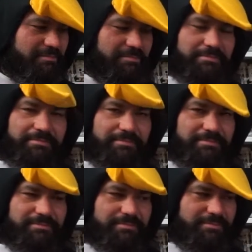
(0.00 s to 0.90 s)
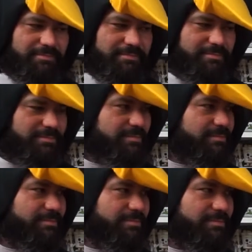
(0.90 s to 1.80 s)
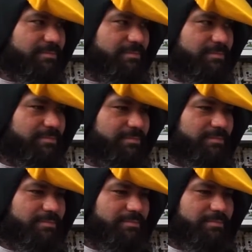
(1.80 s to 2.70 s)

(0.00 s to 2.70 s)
This person isn't speaking.